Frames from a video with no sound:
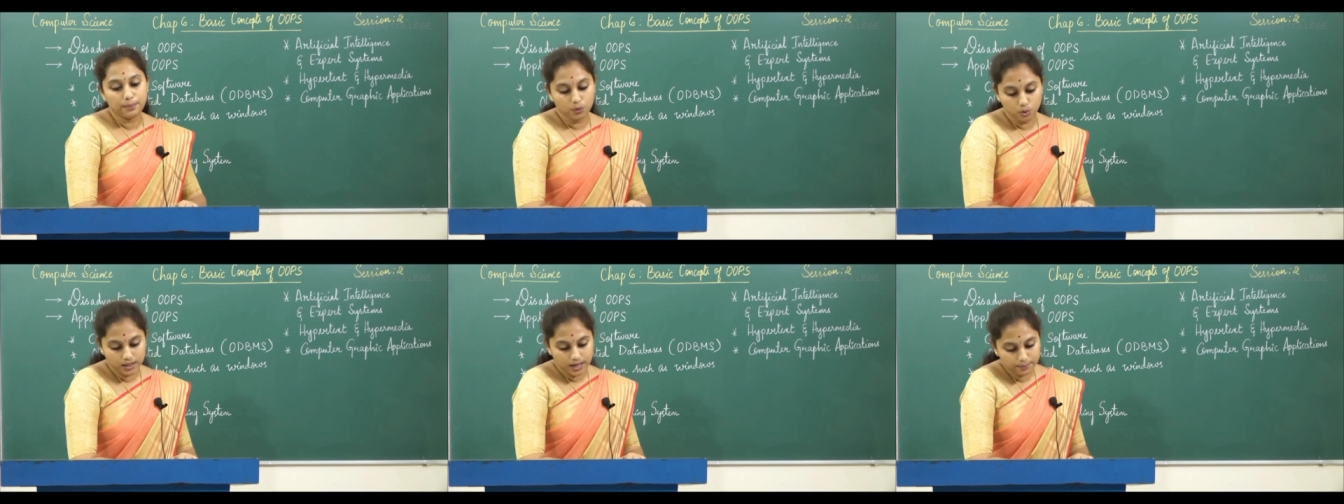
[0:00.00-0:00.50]

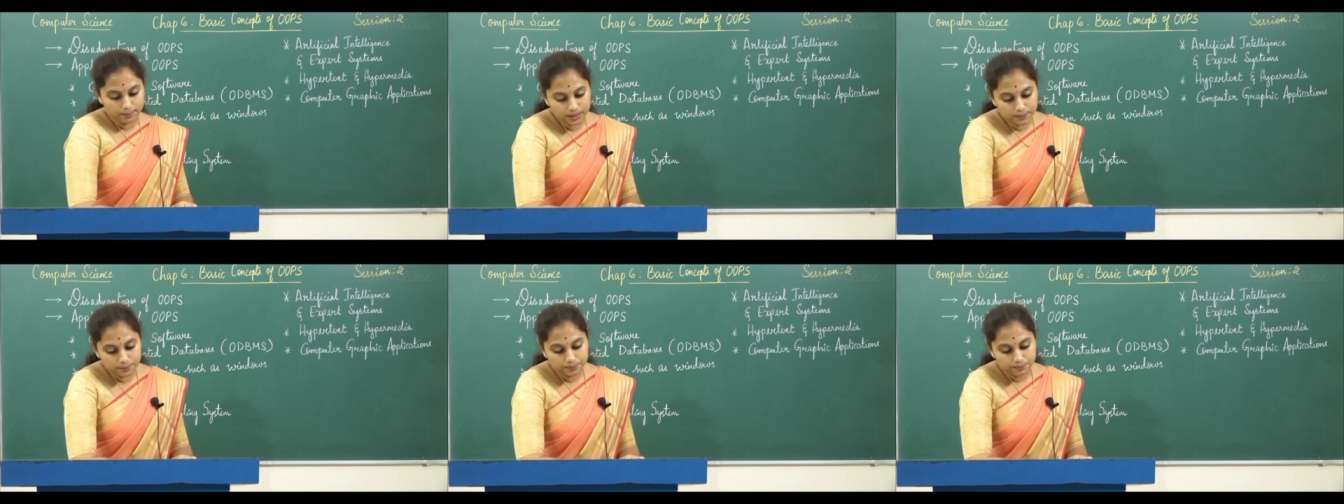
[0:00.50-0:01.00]

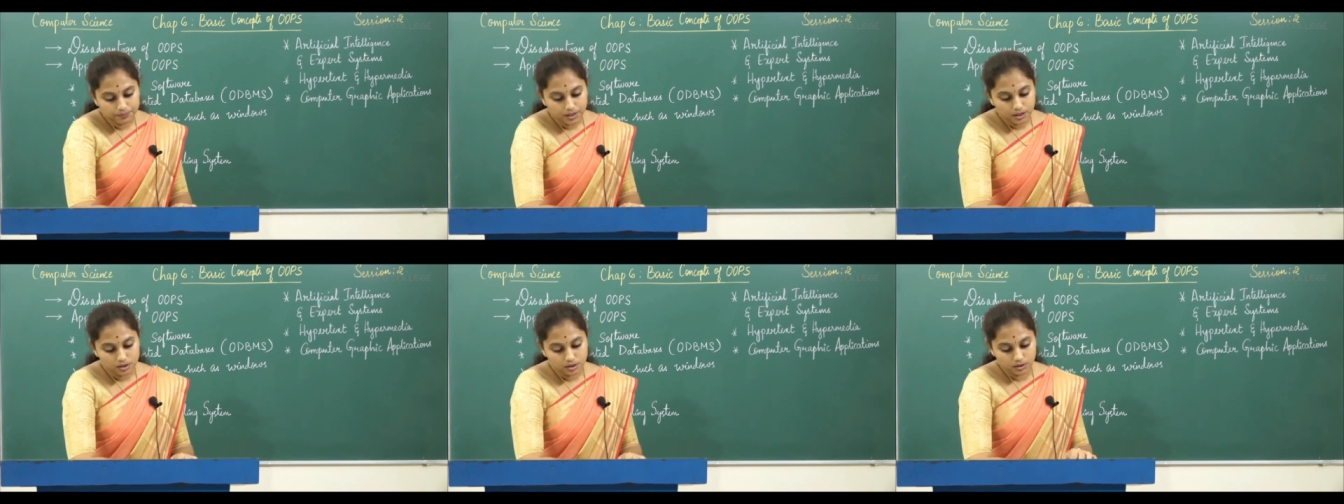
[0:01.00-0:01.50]
programming.
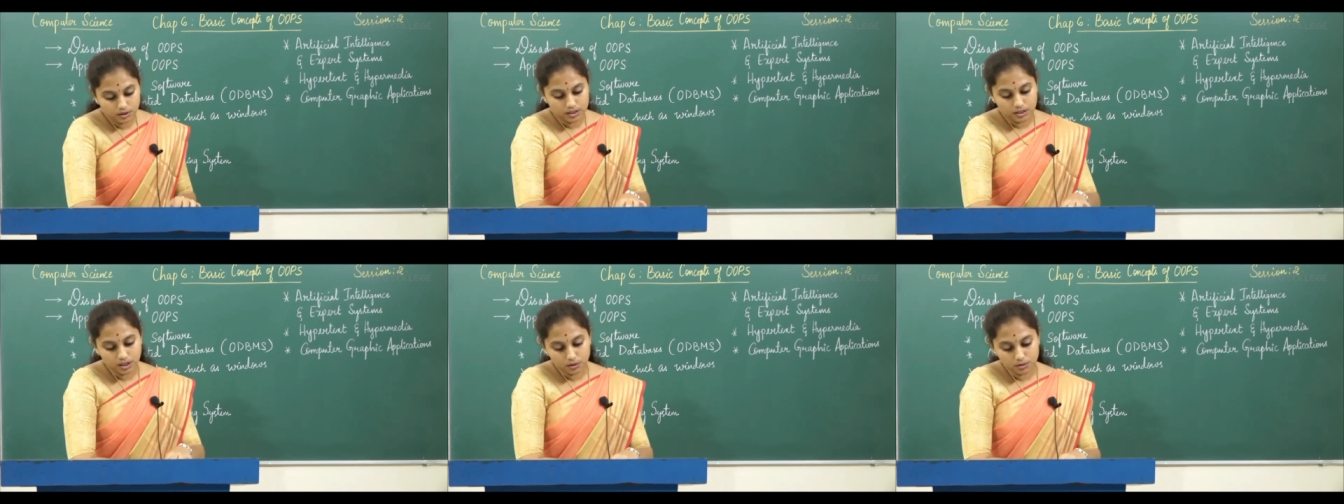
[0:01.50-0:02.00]
So
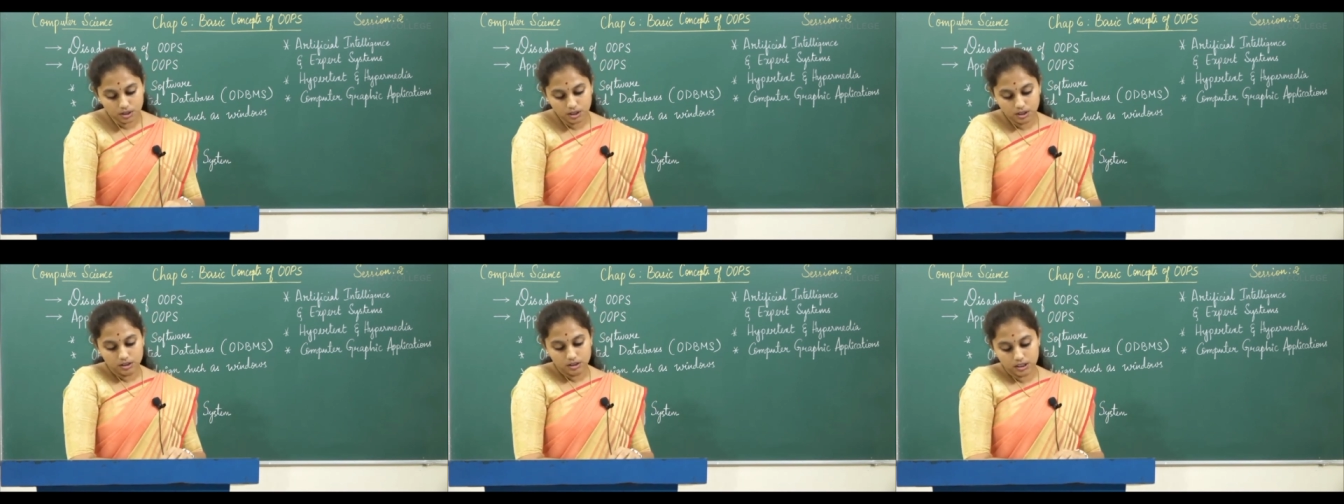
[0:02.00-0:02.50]
list out
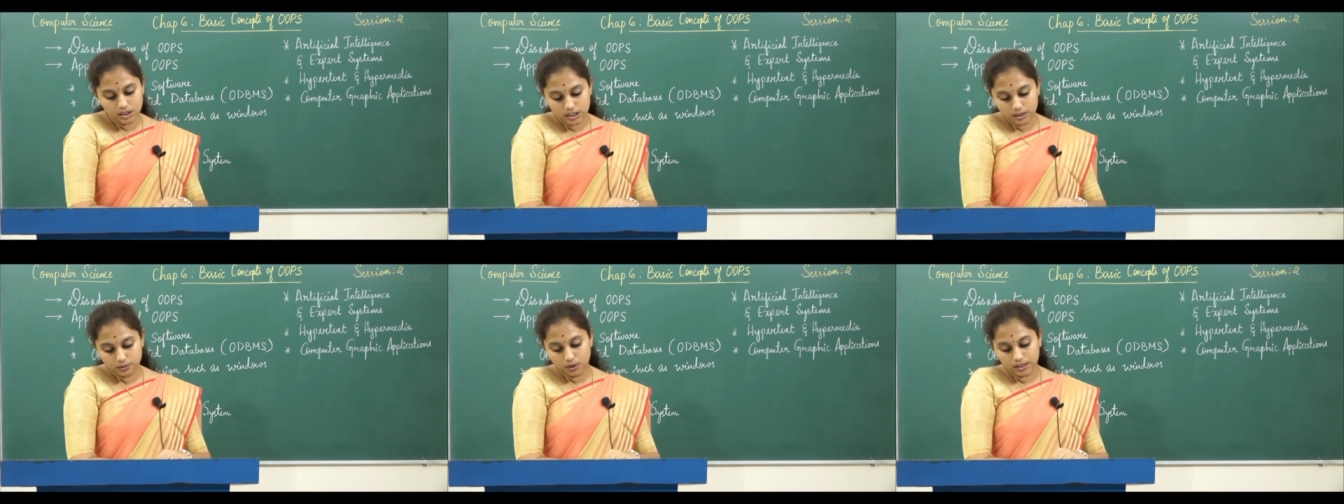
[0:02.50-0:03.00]
the
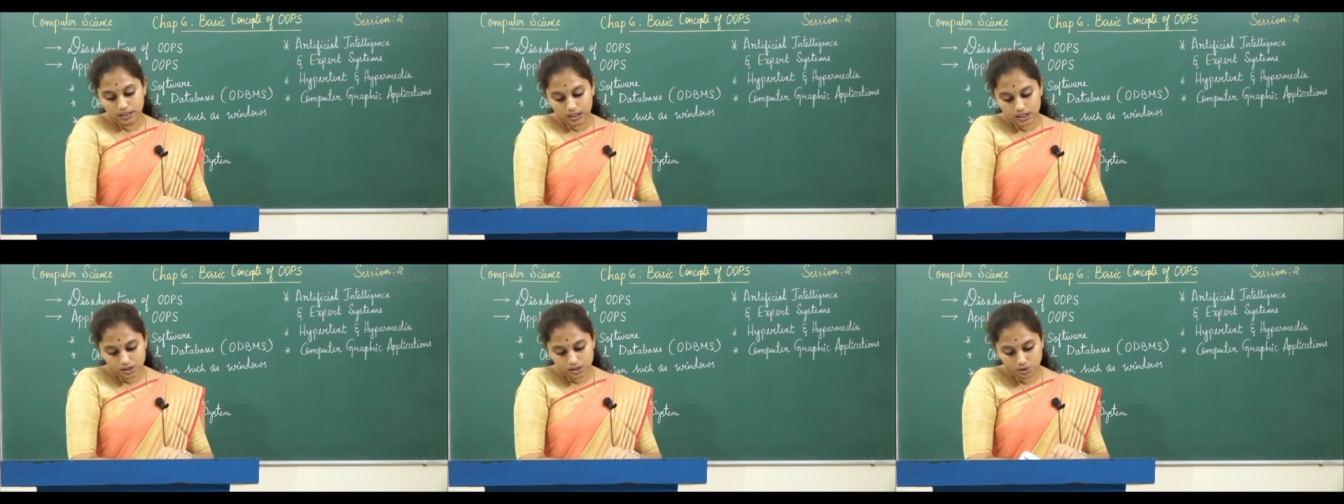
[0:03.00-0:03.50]

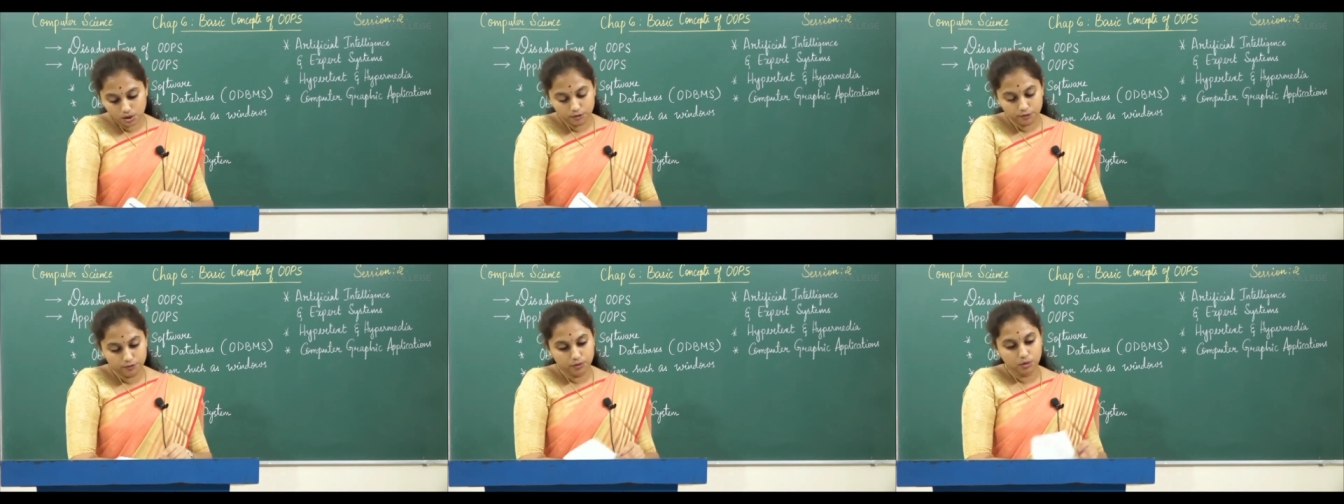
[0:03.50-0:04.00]
disadvantages
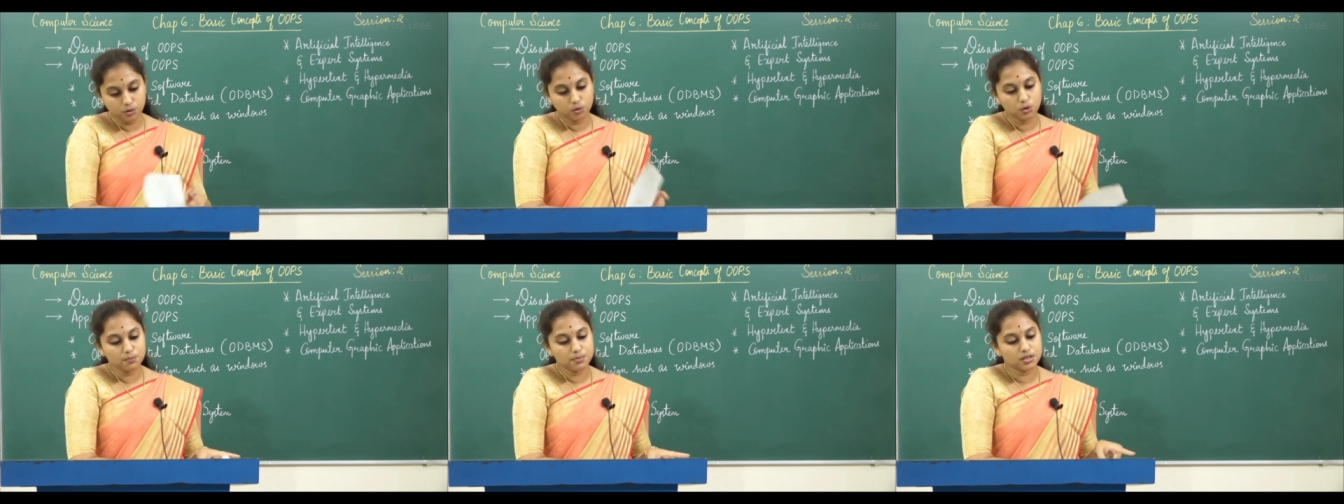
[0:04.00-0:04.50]
of
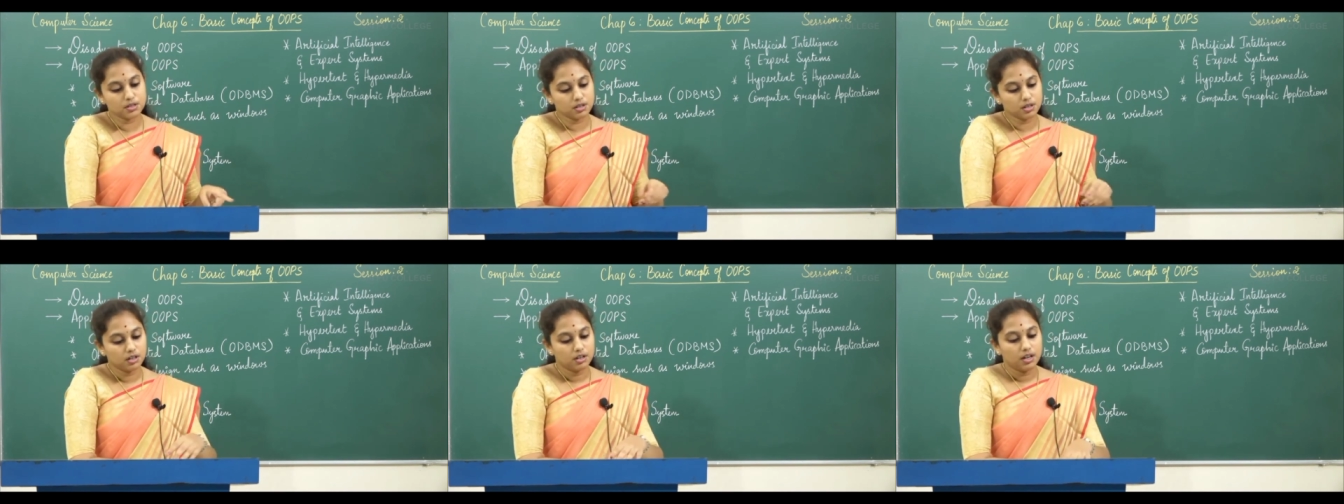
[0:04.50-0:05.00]
OOPS.